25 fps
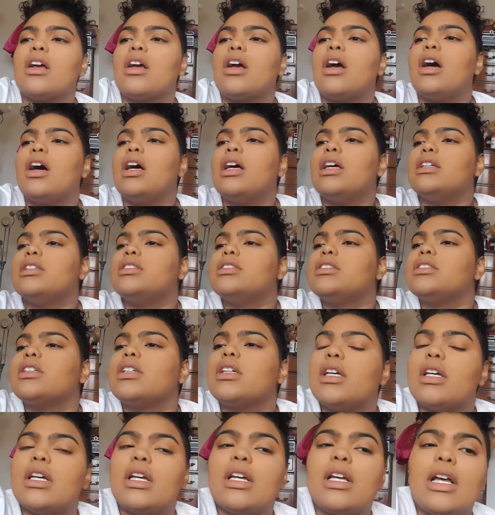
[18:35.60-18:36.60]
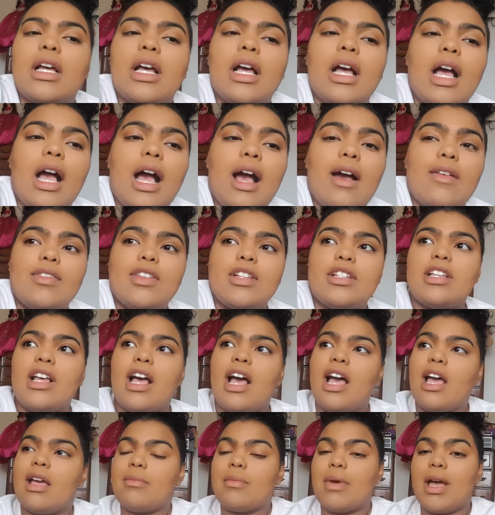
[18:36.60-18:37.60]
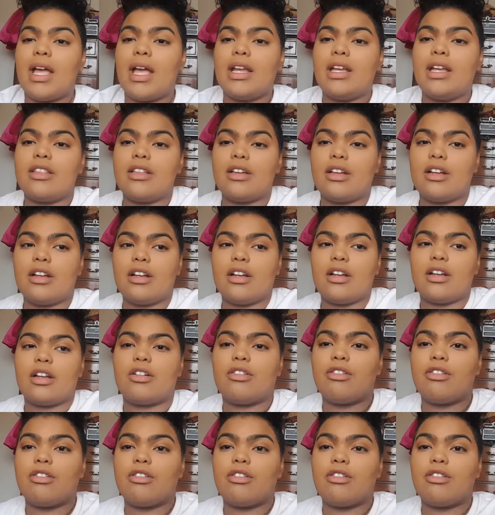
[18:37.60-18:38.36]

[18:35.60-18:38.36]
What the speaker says: Because half the time I either